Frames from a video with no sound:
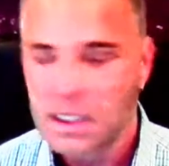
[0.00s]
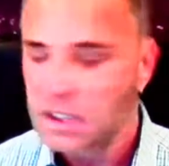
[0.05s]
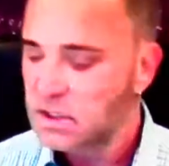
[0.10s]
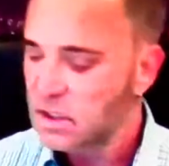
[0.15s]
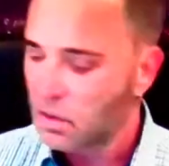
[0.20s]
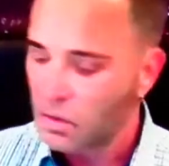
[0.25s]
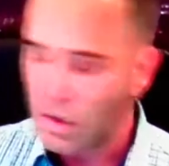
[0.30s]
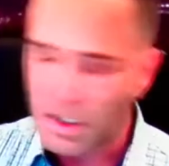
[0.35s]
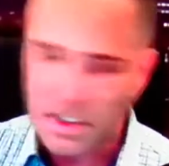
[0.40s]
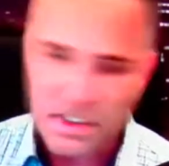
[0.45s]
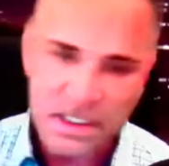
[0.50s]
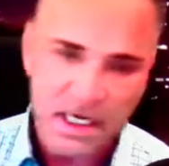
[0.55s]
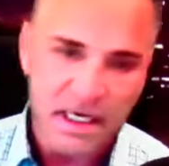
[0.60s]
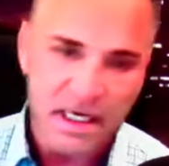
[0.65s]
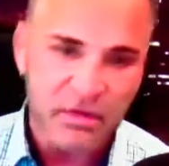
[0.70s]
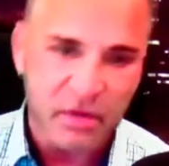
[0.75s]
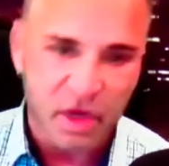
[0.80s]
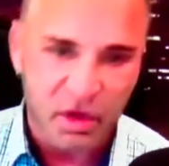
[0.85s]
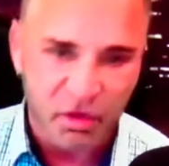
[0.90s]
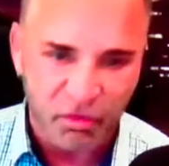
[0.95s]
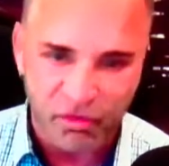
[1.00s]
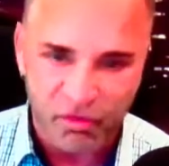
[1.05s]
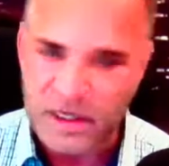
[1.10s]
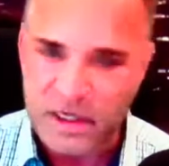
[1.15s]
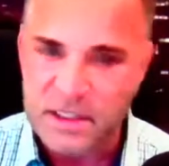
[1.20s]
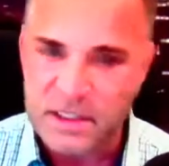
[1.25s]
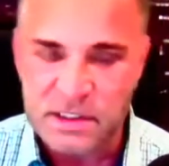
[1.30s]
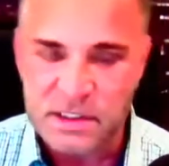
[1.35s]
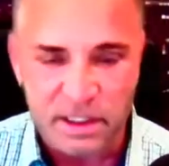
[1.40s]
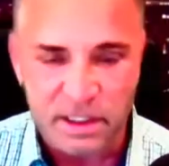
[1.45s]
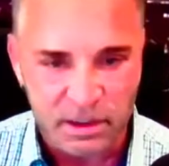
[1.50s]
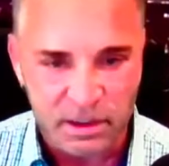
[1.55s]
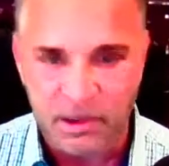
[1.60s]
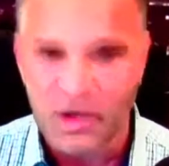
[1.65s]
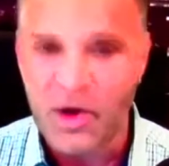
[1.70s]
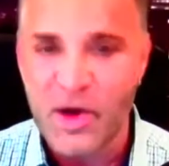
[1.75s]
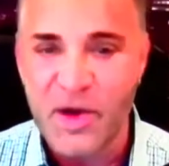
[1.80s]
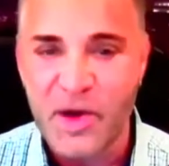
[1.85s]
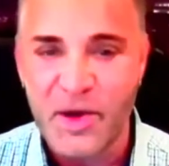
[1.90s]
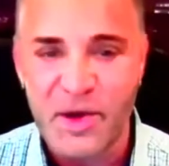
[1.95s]
So on one side, you've got a fiercely
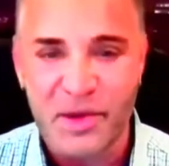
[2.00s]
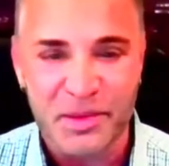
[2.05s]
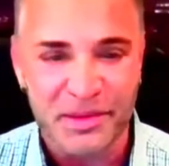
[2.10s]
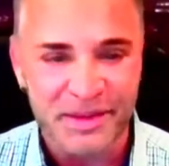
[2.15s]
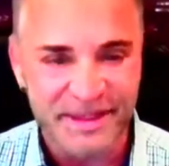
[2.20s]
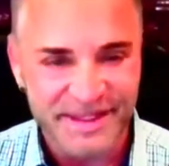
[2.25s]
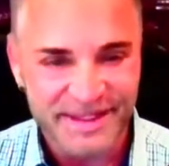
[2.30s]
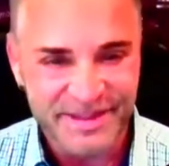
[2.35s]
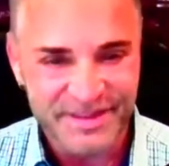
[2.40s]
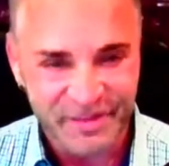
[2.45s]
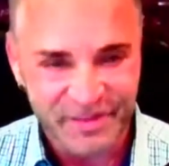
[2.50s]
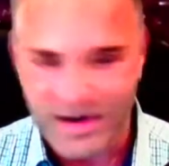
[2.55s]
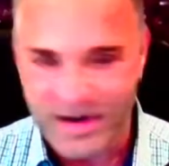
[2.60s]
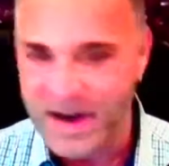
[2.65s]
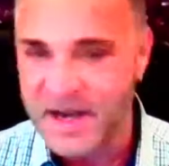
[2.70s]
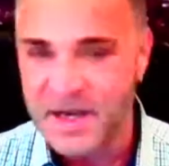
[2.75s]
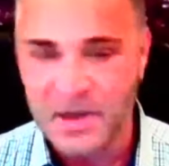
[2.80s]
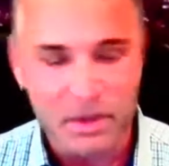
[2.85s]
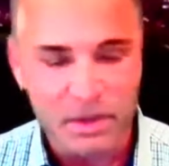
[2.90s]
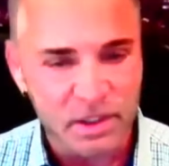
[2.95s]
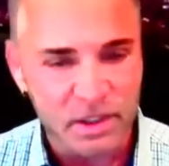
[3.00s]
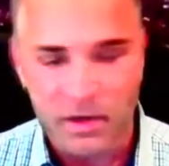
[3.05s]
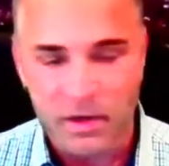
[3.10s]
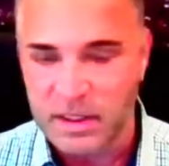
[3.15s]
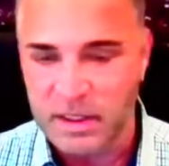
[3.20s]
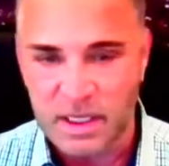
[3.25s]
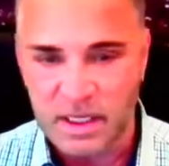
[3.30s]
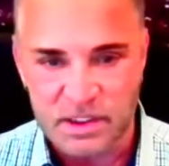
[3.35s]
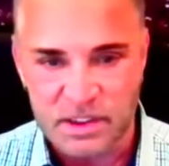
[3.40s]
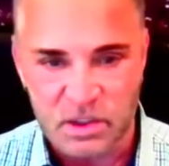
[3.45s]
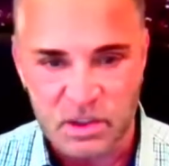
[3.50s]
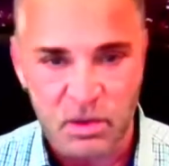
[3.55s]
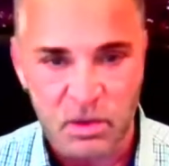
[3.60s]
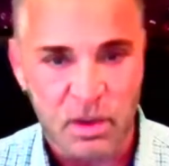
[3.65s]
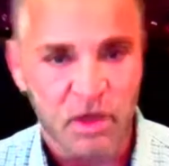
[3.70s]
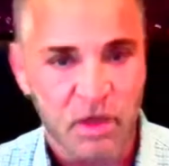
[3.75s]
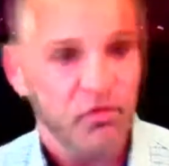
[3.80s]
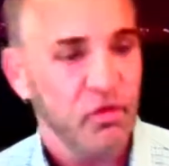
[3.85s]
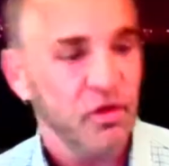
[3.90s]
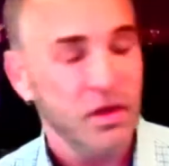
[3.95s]
loyal friend who would go to the ends of the
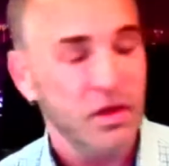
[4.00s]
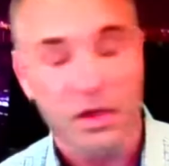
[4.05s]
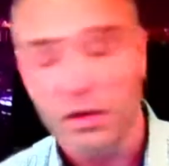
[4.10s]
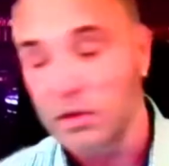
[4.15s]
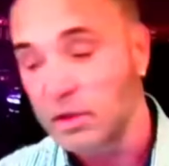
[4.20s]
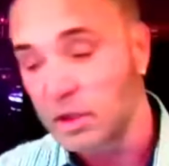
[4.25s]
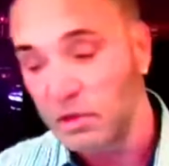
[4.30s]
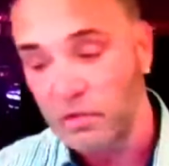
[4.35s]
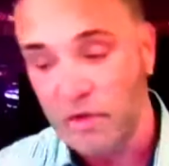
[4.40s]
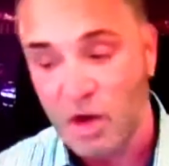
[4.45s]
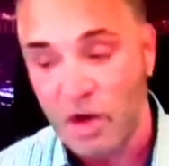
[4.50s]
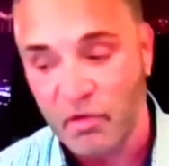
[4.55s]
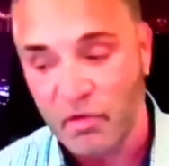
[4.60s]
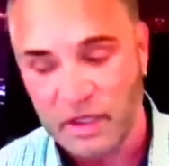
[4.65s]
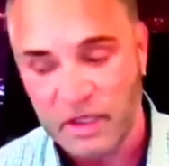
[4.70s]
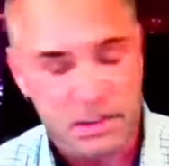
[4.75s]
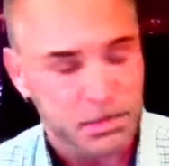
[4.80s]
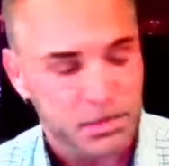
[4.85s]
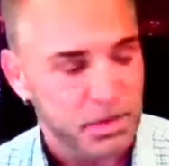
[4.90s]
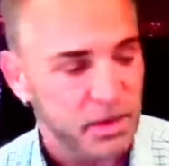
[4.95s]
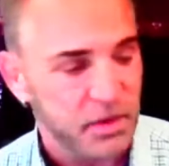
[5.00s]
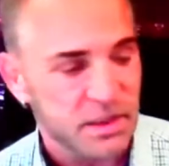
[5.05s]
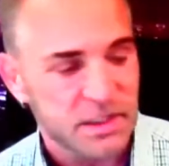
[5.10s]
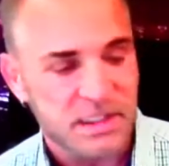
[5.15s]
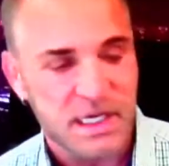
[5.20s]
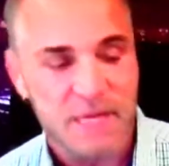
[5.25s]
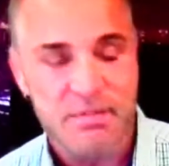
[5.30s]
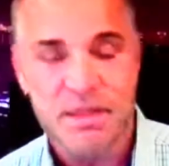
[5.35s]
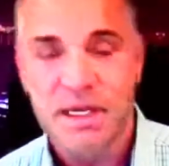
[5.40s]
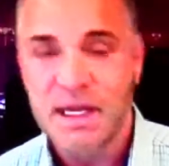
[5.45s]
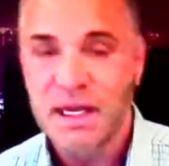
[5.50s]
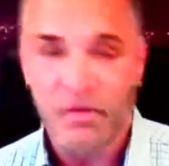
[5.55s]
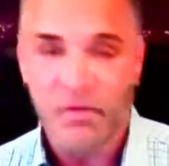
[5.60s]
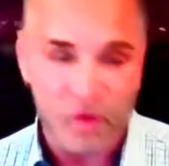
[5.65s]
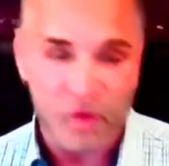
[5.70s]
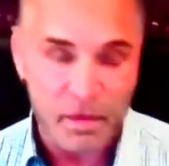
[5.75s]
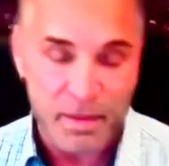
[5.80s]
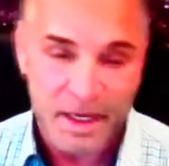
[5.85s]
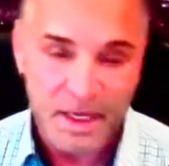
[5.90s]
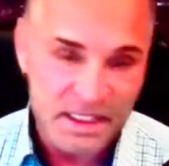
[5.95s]
world for you, and you've known for this period of time. And
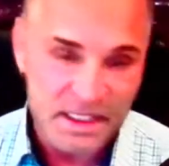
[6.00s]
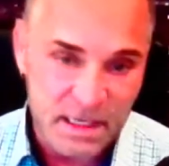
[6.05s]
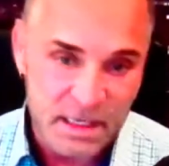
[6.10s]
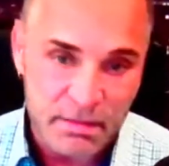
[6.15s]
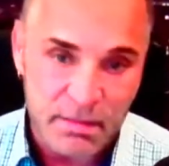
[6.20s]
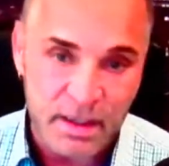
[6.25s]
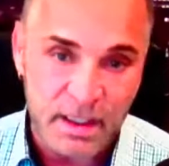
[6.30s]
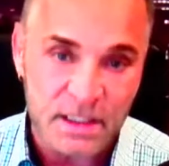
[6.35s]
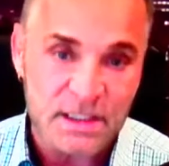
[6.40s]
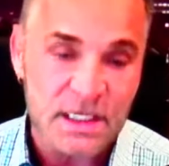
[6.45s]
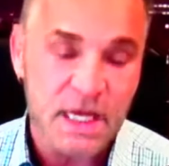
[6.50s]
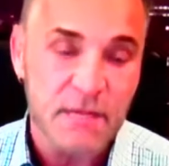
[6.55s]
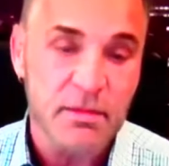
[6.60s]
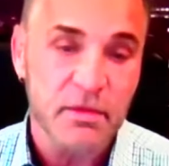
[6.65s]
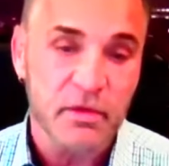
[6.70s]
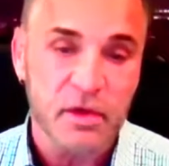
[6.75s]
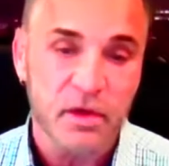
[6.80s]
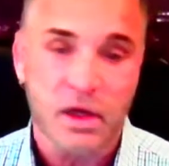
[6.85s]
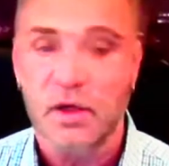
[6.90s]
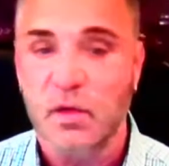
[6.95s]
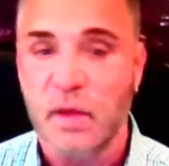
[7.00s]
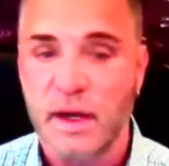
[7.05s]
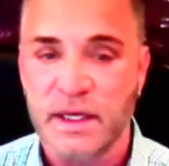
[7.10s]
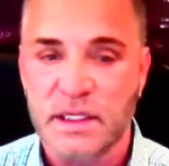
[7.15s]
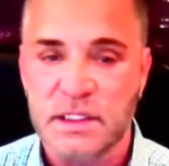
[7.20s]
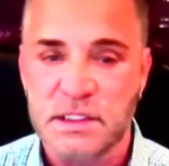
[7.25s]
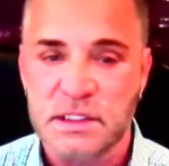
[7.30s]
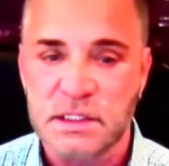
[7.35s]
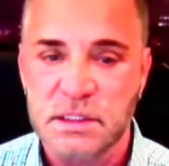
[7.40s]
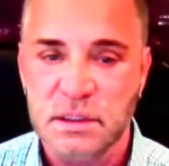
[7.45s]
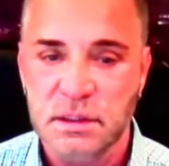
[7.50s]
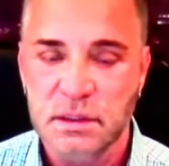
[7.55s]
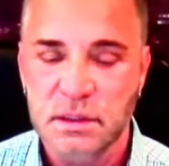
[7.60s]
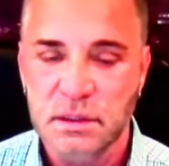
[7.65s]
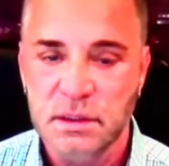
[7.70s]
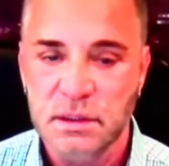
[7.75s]
for about the same amount of time, you've got an acquaintance.